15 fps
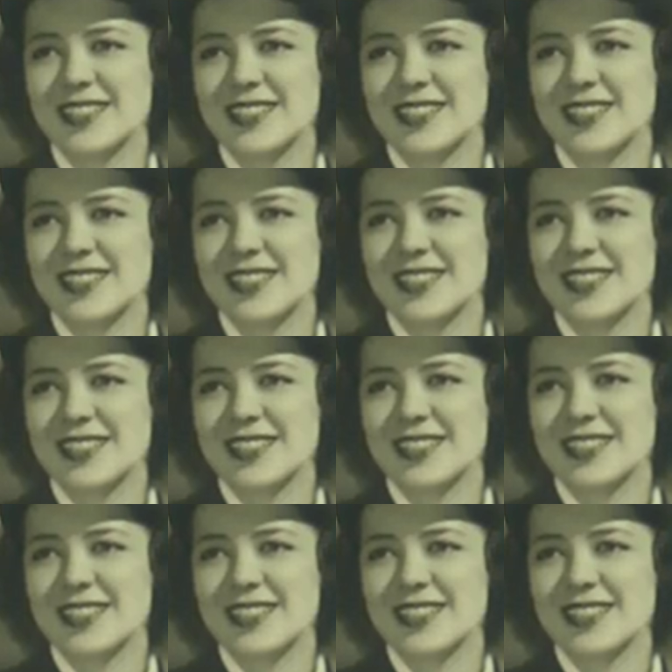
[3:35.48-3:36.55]

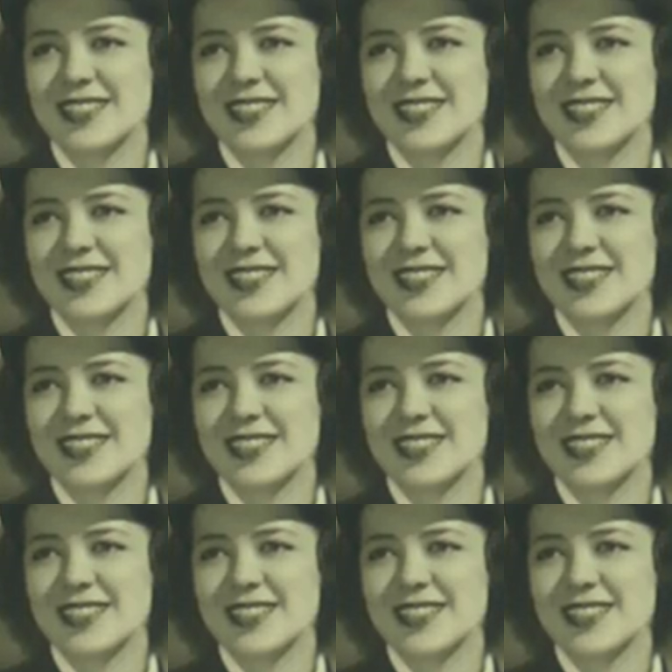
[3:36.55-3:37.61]

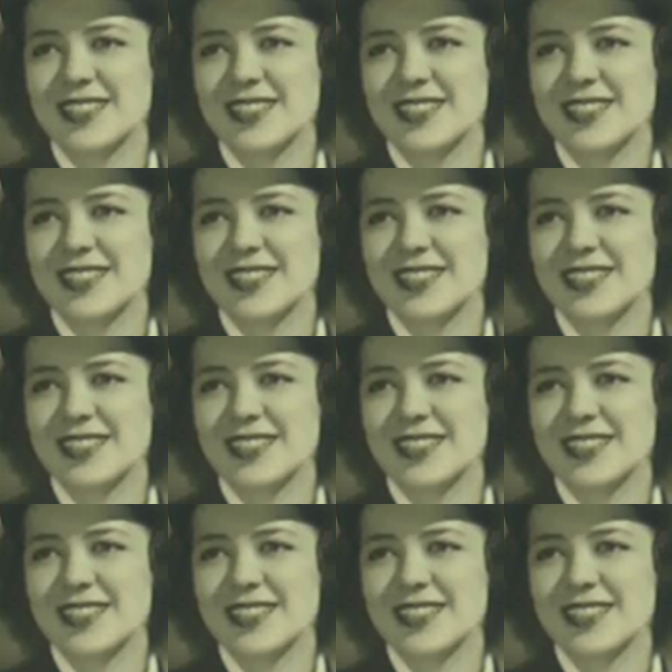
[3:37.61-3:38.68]

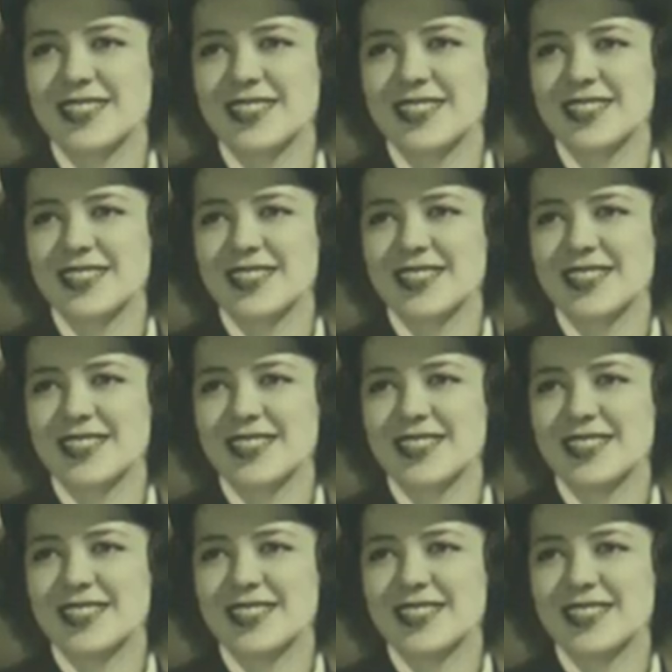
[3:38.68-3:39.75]

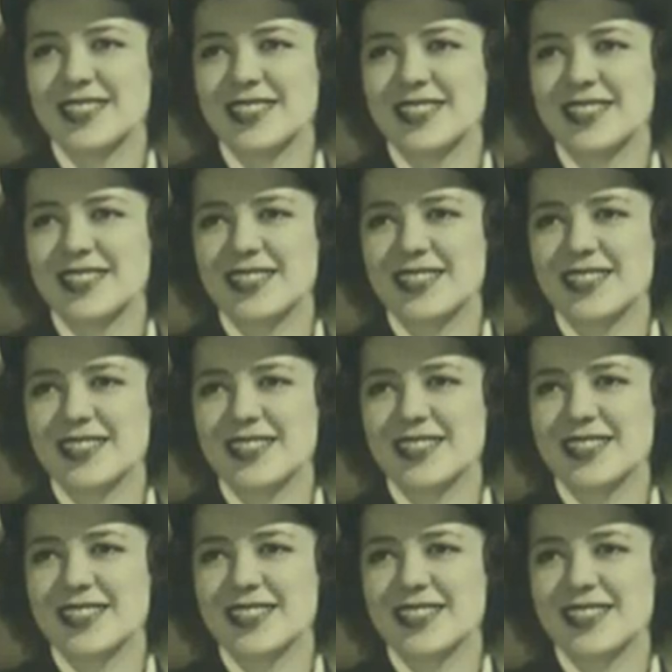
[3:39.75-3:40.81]

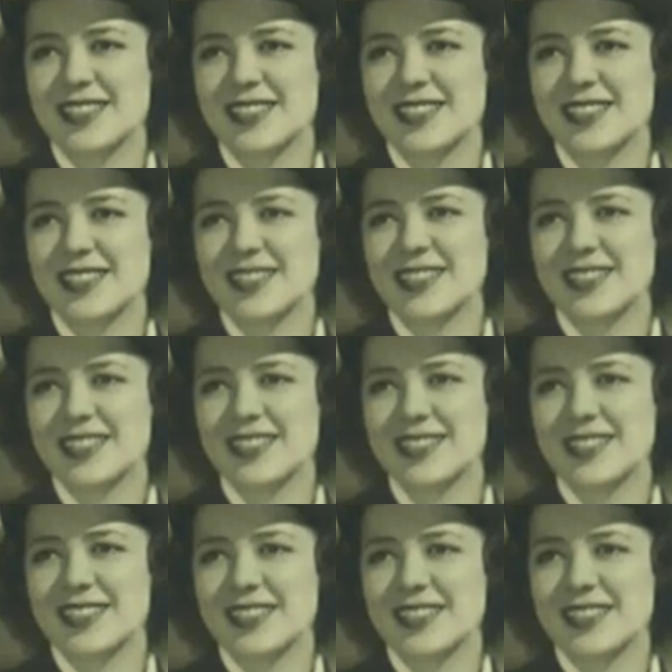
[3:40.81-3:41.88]

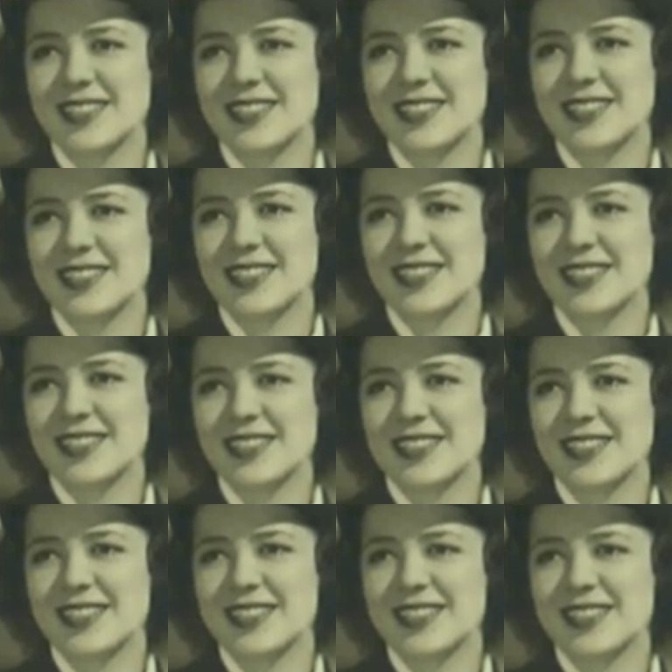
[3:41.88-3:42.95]

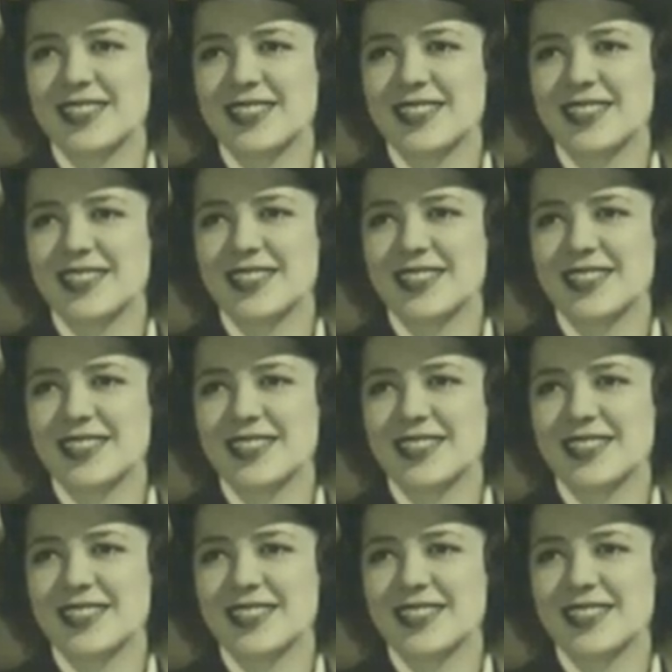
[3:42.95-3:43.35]
The person shown says nothing.